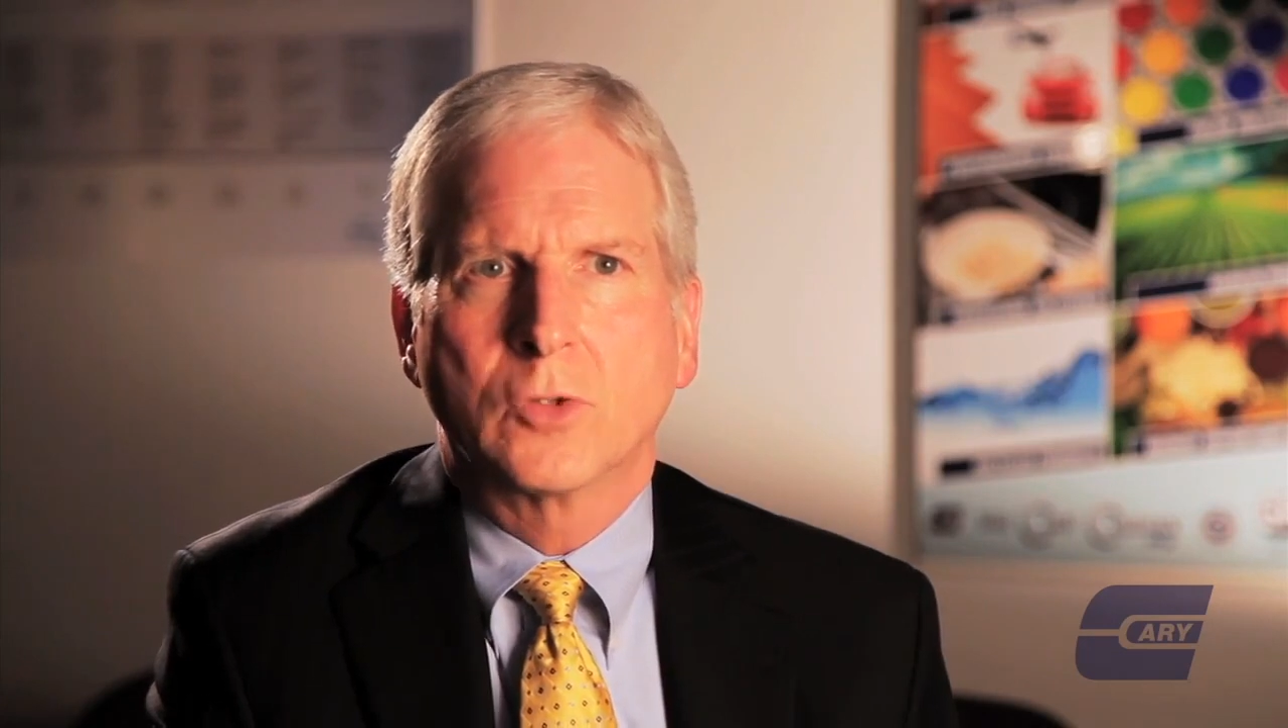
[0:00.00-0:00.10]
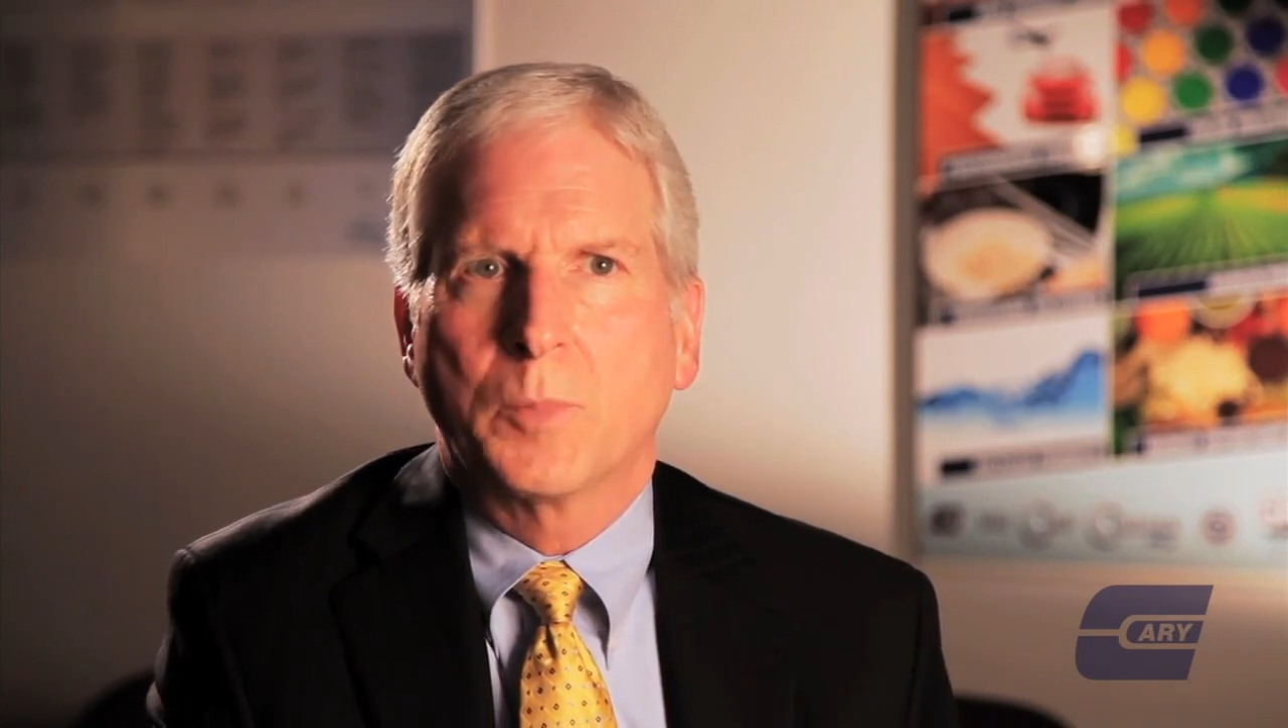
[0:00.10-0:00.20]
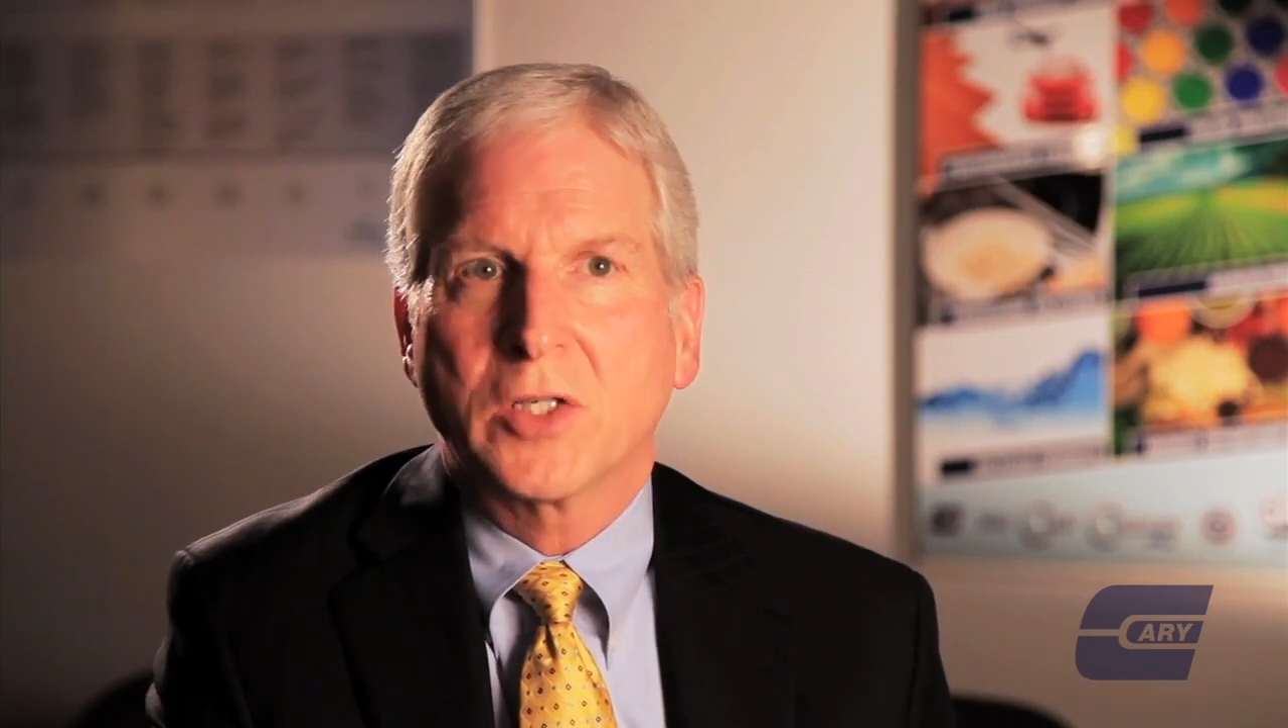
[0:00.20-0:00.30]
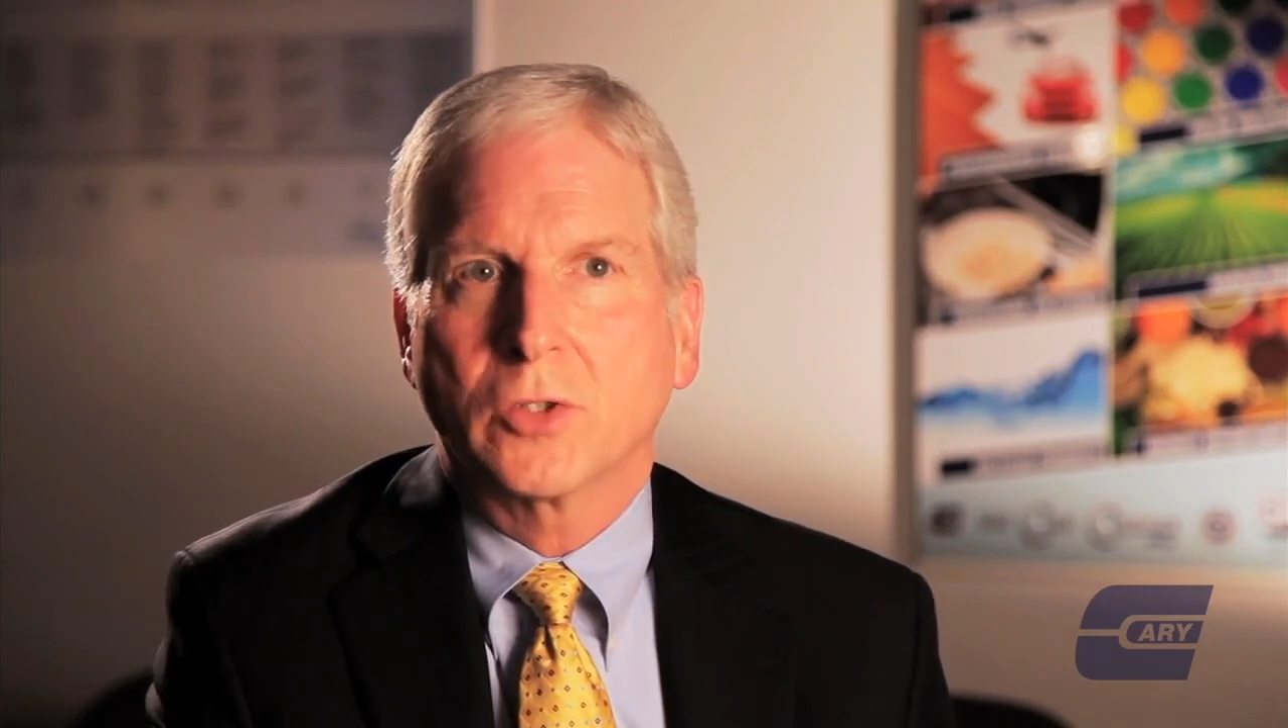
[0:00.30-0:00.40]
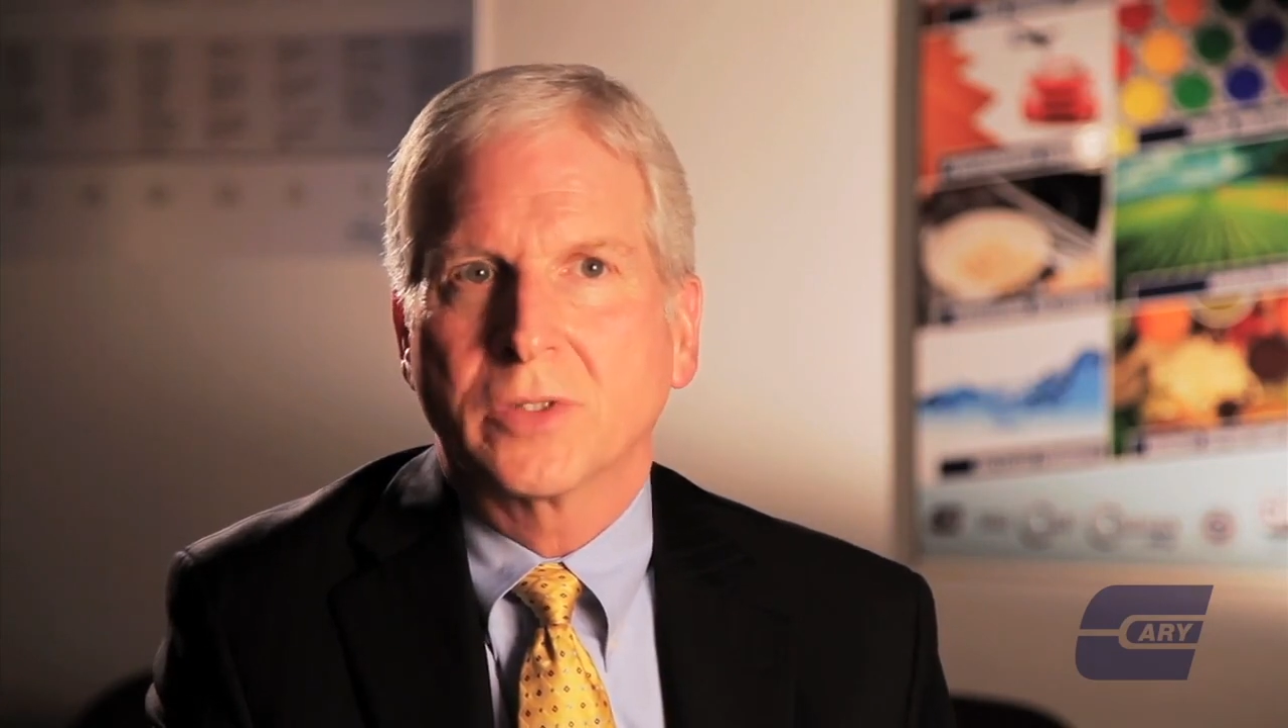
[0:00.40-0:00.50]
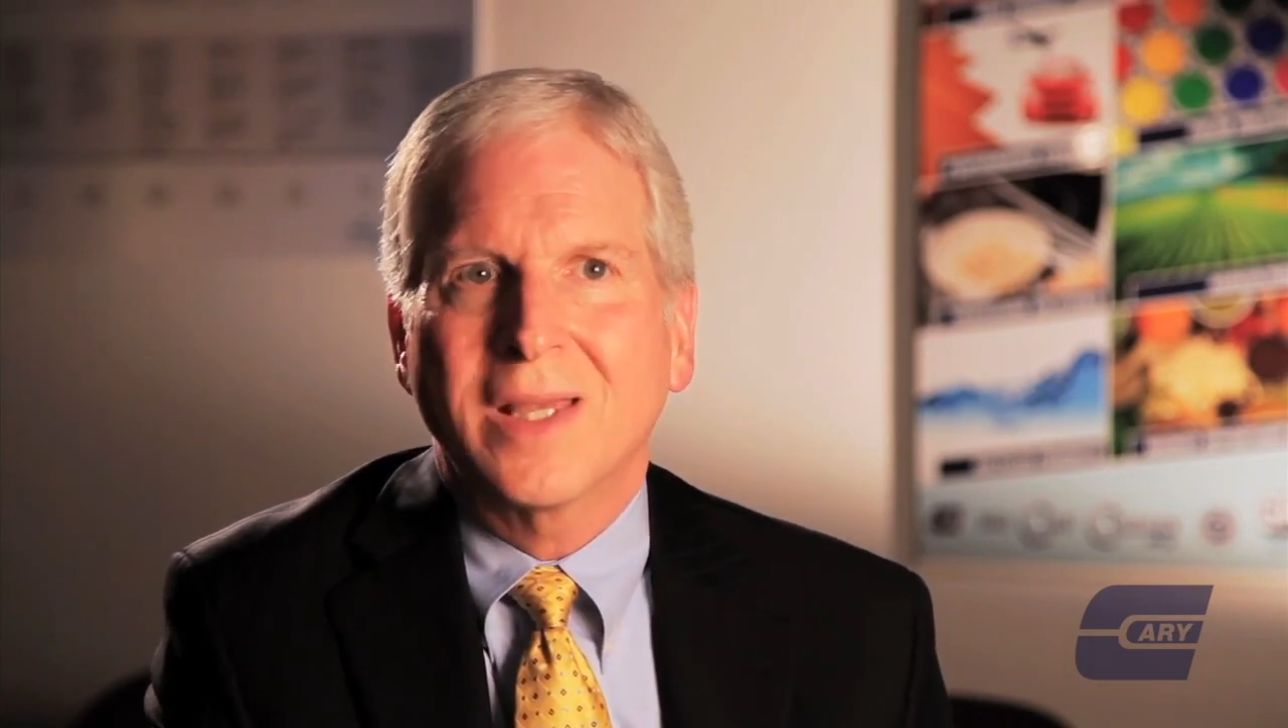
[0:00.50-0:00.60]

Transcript: special